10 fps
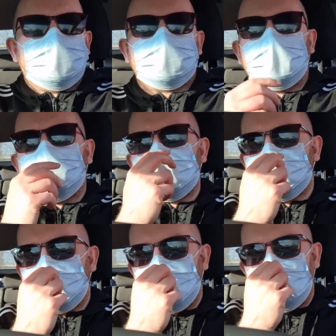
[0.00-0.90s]
So that
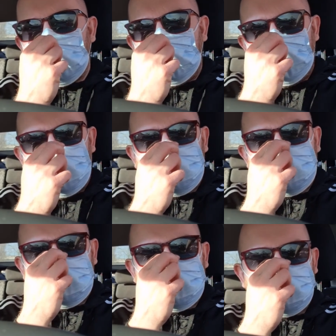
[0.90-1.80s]
was my
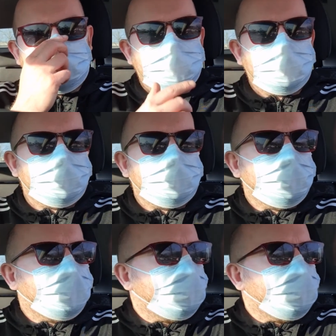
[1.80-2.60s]
that was the